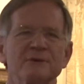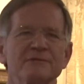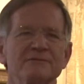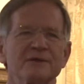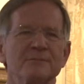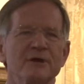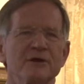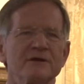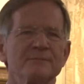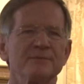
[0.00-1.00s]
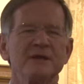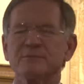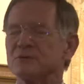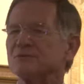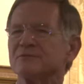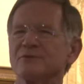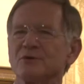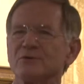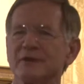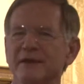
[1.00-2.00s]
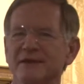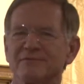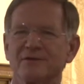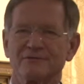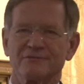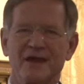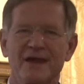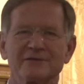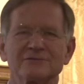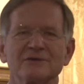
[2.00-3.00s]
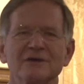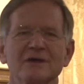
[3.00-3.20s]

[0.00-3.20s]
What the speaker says: But if the American people don't get their facts,